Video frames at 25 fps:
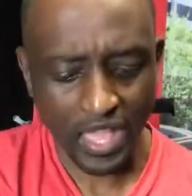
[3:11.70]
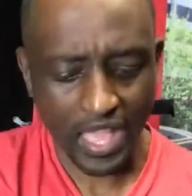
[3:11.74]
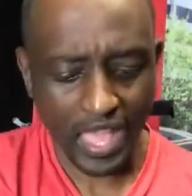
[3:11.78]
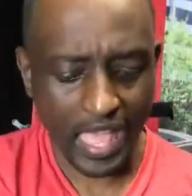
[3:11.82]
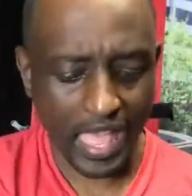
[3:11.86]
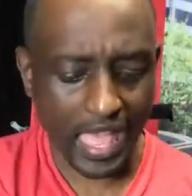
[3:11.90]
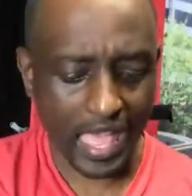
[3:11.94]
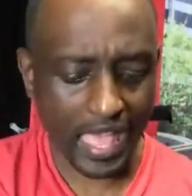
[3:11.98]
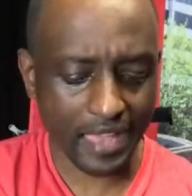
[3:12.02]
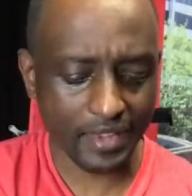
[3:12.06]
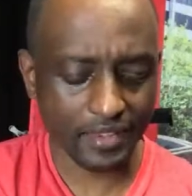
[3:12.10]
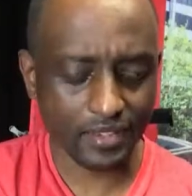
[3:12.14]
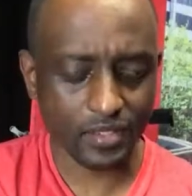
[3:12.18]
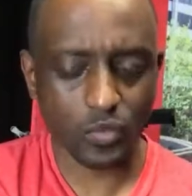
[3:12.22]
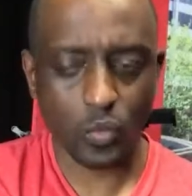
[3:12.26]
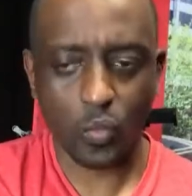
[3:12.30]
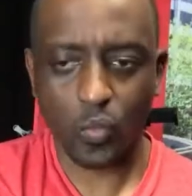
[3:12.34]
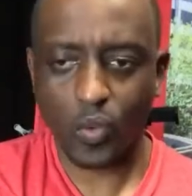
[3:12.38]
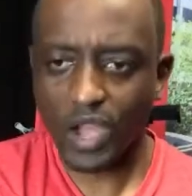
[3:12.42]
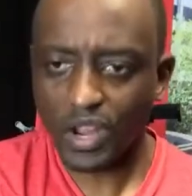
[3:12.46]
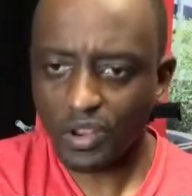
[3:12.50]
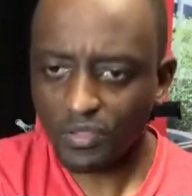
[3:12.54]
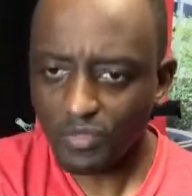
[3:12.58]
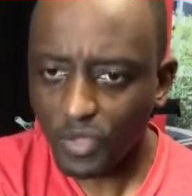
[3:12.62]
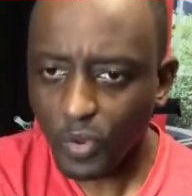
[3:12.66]
And
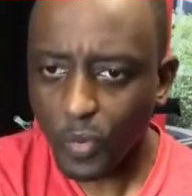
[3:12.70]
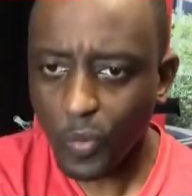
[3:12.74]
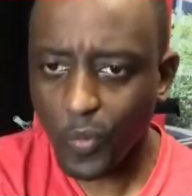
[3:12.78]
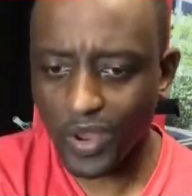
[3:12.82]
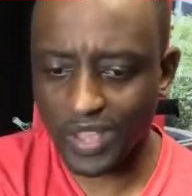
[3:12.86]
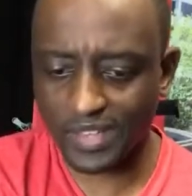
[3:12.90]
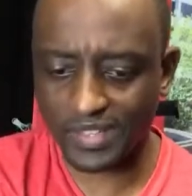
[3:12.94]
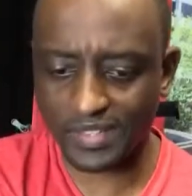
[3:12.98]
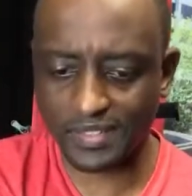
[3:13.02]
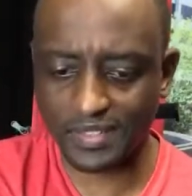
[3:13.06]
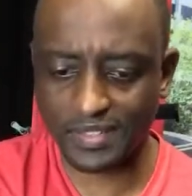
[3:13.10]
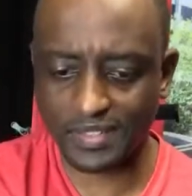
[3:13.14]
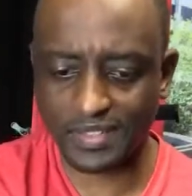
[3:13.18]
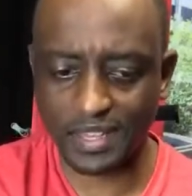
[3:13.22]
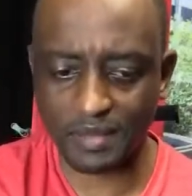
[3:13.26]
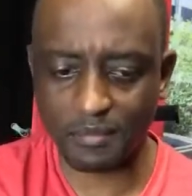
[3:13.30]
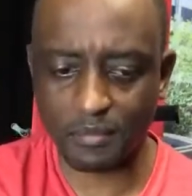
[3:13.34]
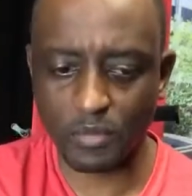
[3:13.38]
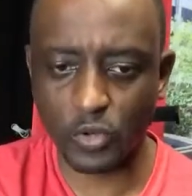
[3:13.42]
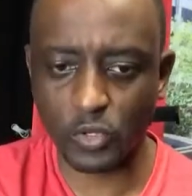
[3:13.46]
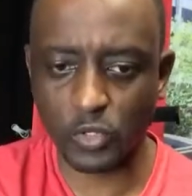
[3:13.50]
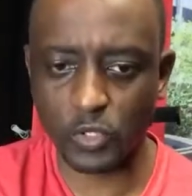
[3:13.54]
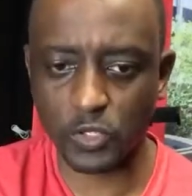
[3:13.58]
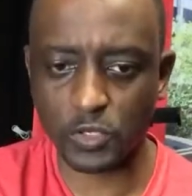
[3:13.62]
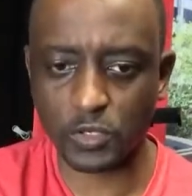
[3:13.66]
one of the questions that
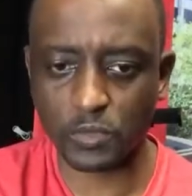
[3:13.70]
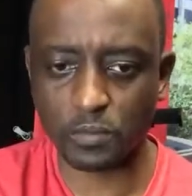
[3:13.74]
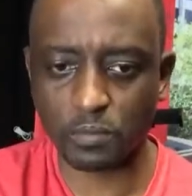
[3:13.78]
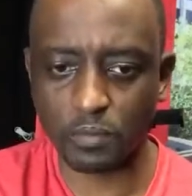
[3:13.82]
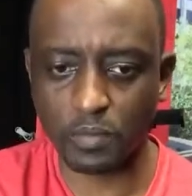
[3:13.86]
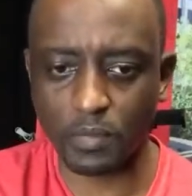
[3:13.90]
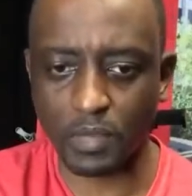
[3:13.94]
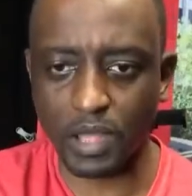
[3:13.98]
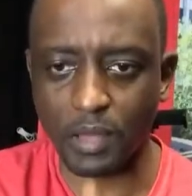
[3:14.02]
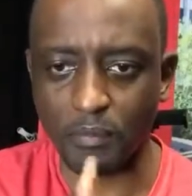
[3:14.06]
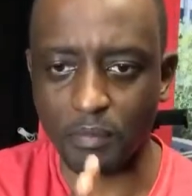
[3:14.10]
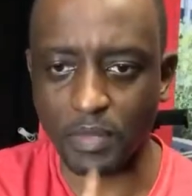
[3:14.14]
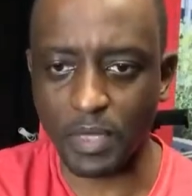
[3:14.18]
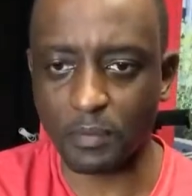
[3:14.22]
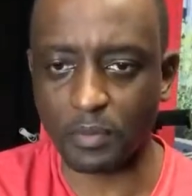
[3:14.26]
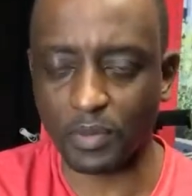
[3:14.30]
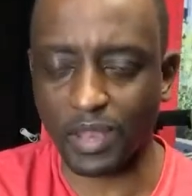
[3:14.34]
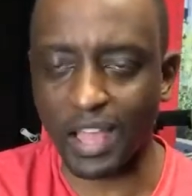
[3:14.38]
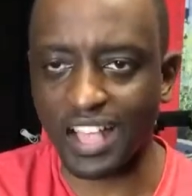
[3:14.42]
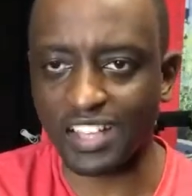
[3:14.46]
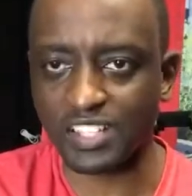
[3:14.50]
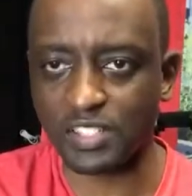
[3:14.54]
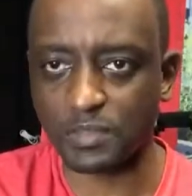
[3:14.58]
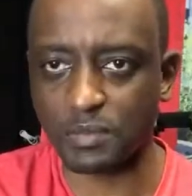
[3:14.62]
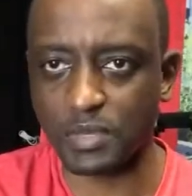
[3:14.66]
most people
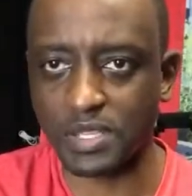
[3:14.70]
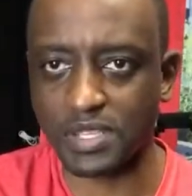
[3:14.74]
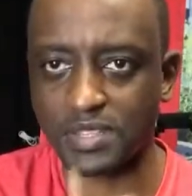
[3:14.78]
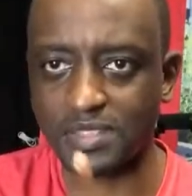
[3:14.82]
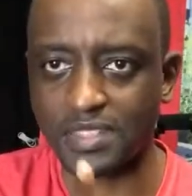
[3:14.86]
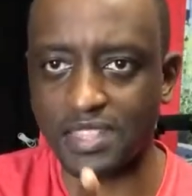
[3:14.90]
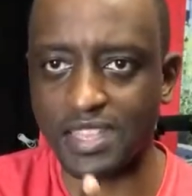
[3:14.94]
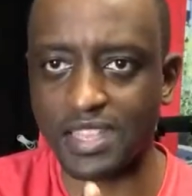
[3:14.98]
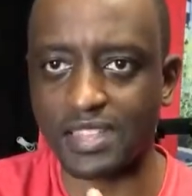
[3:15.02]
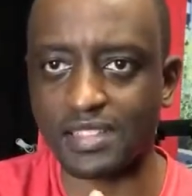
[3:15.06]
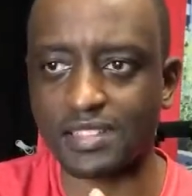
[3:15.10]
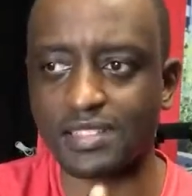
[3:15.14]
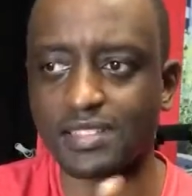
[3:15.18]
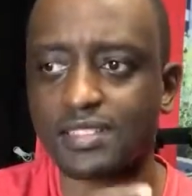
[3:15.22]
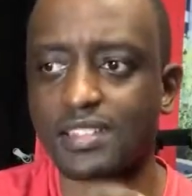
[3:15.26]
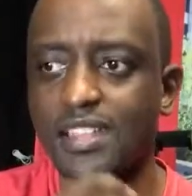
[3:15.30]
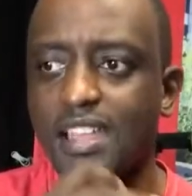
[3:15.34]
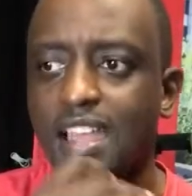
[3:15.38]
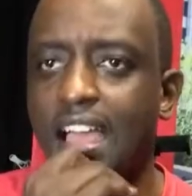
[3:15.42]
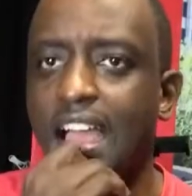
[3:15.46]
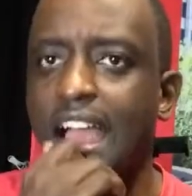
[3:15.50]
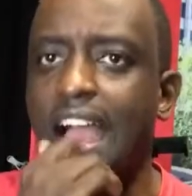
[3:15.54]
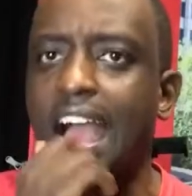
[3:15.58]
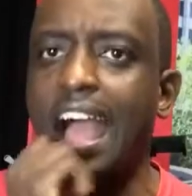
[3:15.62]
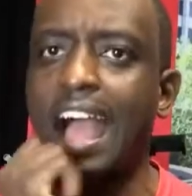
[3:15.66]
ask me is this:
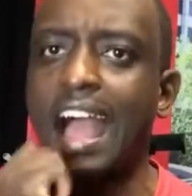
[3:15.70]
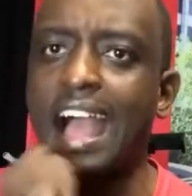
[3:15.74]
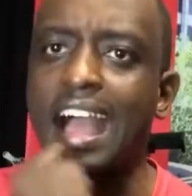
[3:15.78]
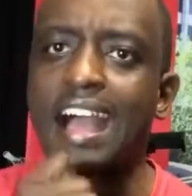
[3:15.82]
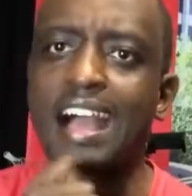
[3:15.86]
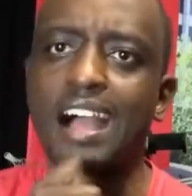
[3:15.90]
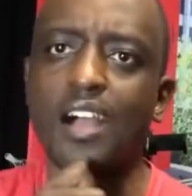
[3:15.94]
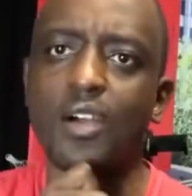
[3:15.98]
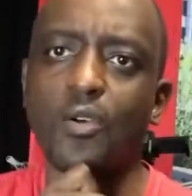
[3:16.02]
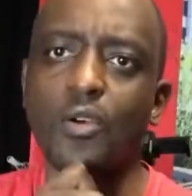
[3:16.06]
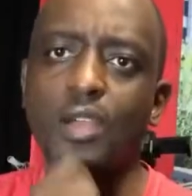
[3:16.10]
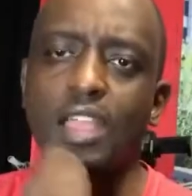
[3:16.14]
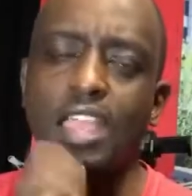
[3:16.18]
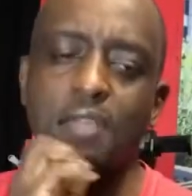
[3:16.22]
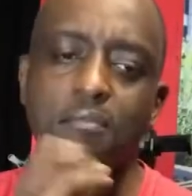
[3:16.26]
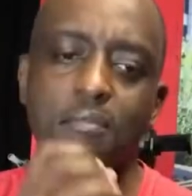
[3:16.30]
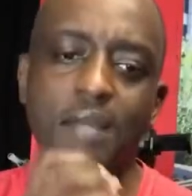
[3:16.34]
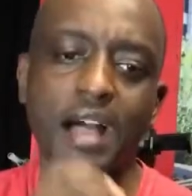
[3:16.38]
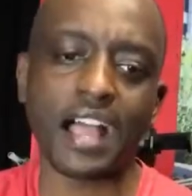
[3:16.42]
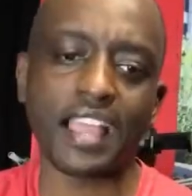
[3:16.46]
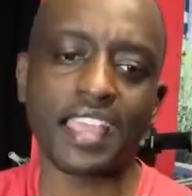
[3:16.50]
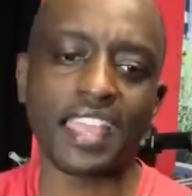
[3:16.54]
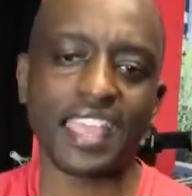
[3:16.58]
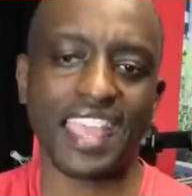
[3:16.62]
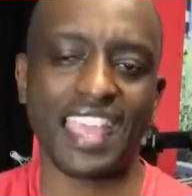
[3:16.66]
how am
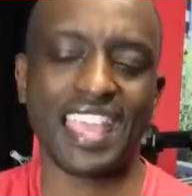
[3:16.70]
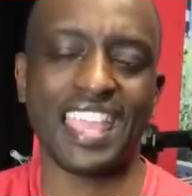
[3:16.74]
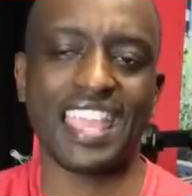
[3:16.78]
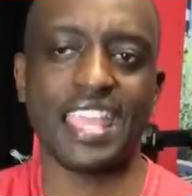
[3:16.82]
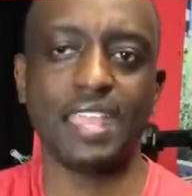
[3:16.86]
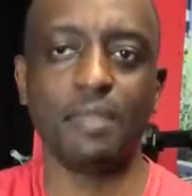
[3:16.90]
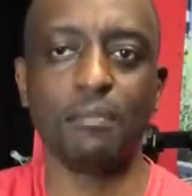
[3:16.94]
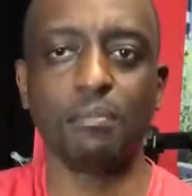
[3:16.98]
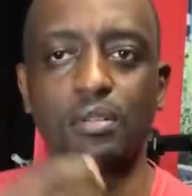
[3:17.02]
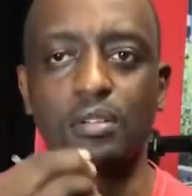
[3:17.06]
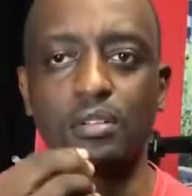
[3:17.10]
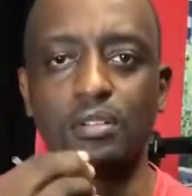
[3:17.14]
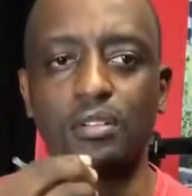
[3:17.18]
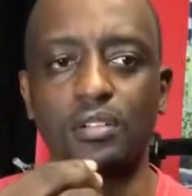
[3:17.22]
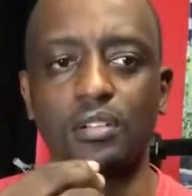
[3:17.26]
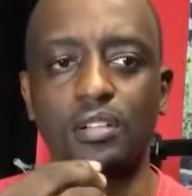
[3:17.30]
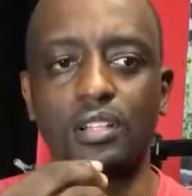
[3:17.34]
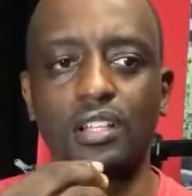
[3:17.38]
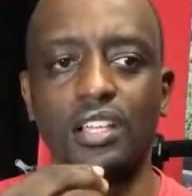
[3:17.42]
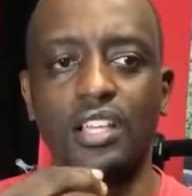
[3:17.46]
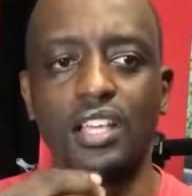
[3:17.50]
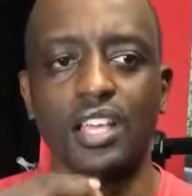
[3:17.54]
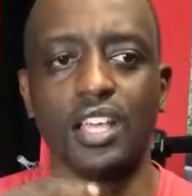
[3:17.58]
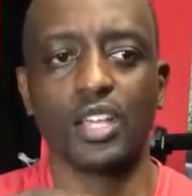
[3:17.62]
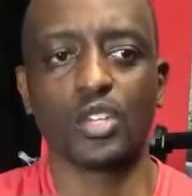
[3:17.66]
I
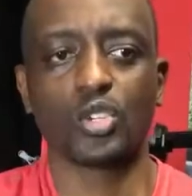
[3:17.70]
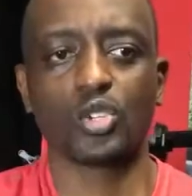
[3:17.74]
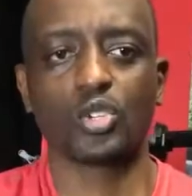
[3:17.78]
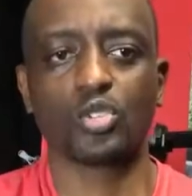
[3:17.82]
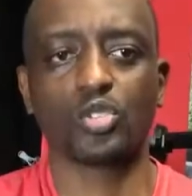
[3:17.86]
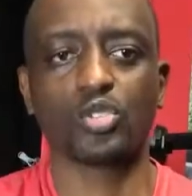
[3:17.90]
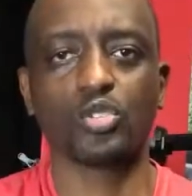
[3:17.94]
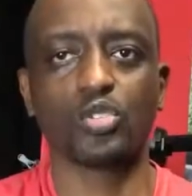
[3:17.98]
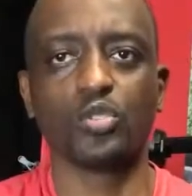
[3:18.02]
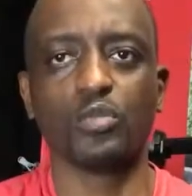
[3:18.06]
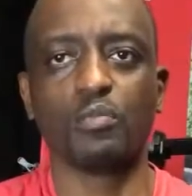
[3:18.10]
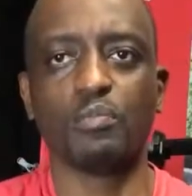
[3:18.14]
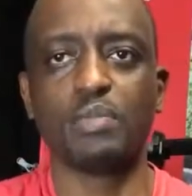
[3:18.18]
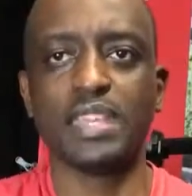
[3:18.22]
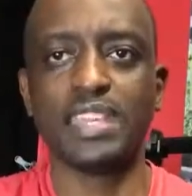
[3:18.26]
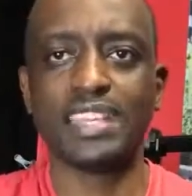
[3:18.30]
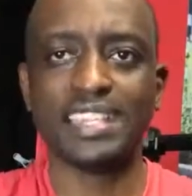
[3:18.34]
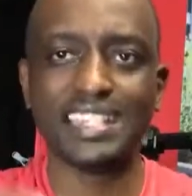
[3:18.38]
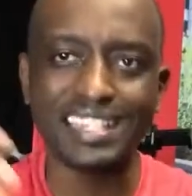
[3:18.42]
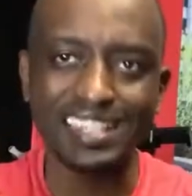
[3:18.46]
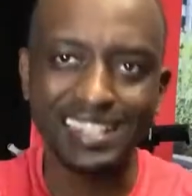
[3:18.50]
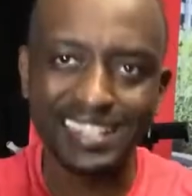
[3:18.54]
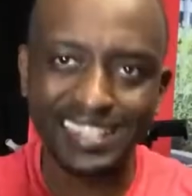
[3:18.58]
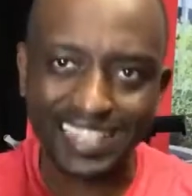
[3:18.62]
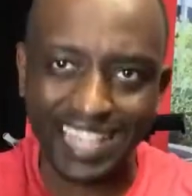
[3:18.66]
able to be
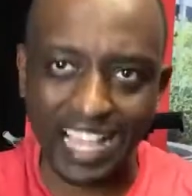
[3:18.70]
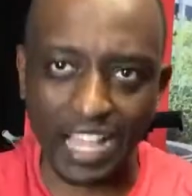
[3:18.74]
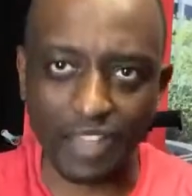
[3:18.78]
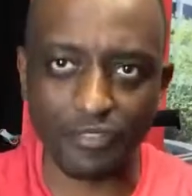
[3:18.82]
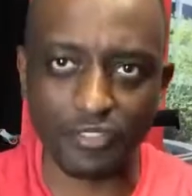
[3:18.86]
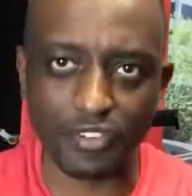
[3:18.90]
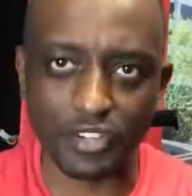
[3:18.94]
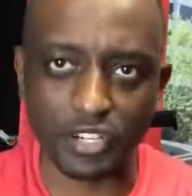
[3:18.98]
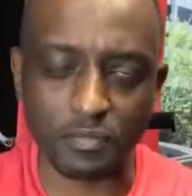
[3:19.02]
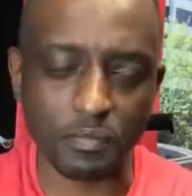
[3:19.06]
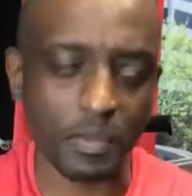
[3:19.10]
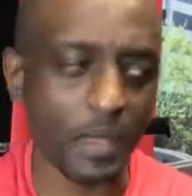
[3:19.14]
discovered?